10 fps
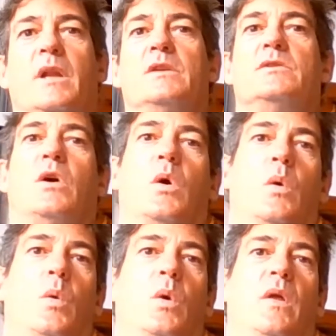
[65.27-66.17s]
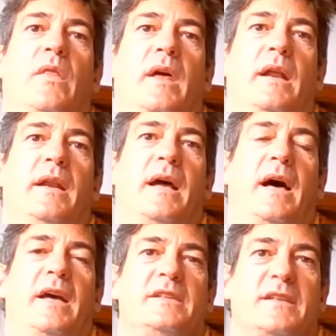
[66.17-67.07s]
So then
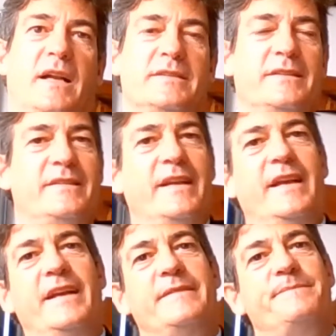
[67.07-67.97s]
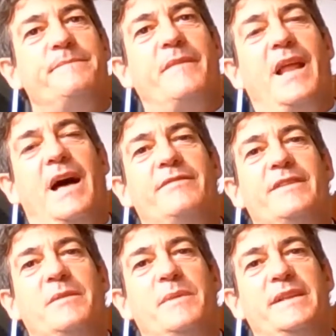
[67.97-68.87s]
I started thinking
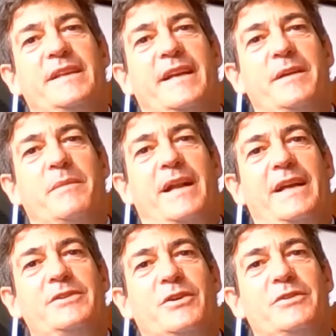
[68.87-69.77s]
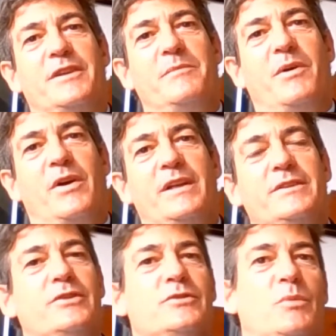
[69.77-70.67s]
after meeting him and I told him, okay,
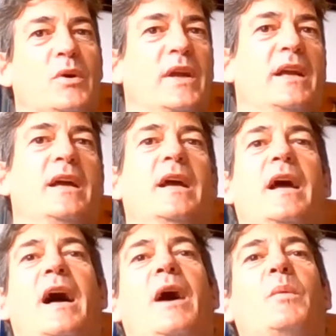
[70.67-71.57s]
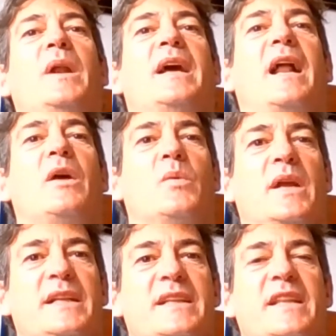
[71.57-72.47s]
don't worry, I will
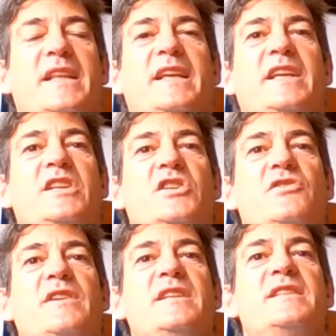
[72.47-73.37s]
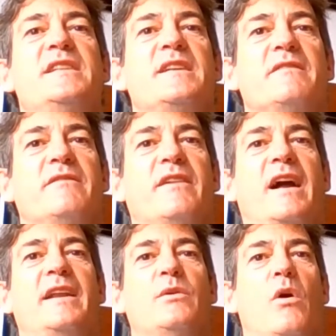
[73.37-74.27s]
calculate the intrinsic
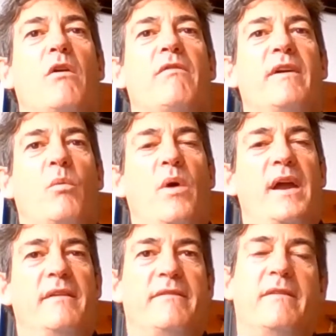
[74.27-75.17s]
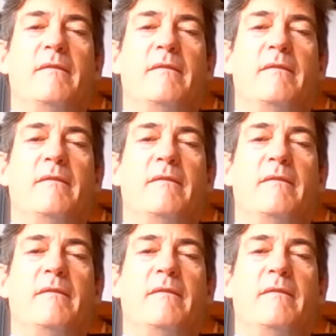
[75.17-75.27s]
value of a wave.